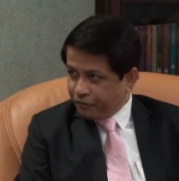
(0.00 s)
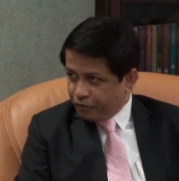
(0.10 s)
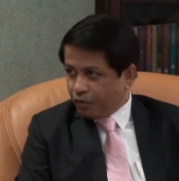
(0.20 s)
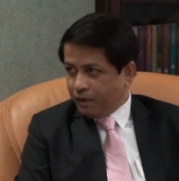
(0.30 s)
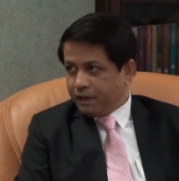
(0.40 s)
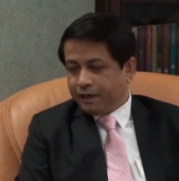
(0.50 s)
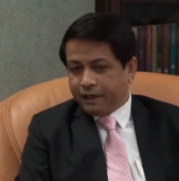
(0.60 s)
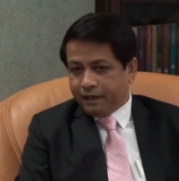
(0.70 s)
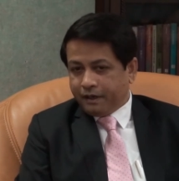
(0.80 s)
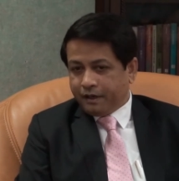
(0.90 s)
a role
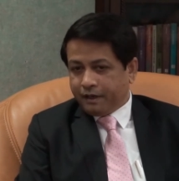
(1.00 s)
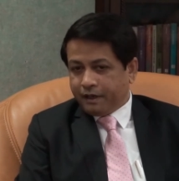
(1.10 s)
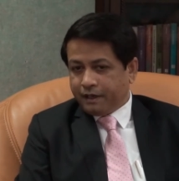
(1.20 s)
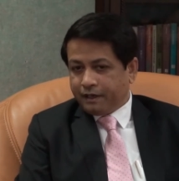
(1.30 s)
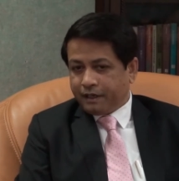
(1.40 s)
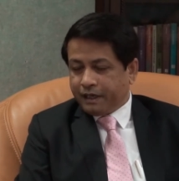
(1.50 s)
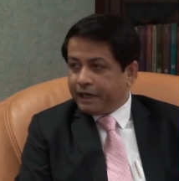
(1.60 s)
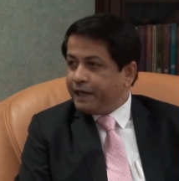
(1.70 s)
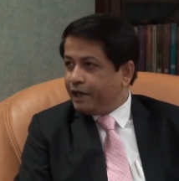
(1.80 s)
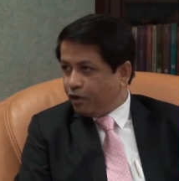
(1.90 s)
in in
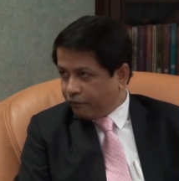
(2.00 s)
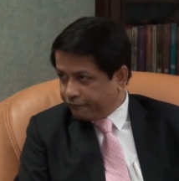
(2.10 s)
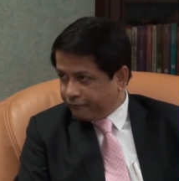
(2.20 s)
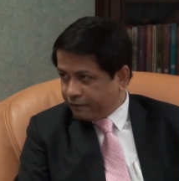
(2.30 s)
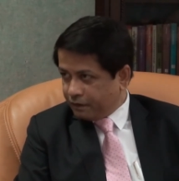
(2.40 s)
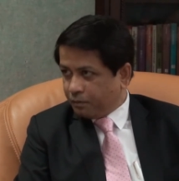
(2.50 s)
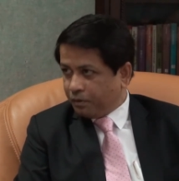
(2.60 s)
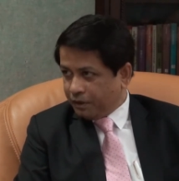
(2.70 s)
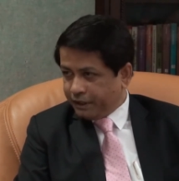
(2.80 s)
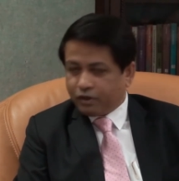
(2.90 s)
greening of the
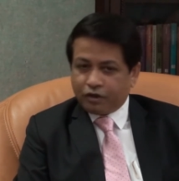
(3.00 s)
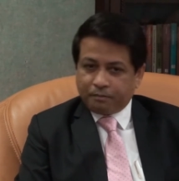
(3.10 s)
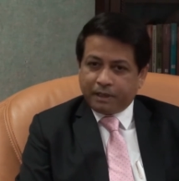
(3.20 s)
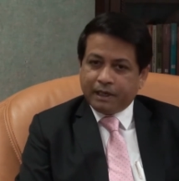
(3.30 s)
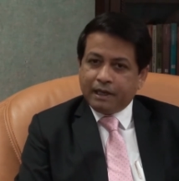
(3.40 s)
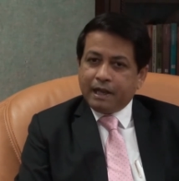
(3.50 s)
world economy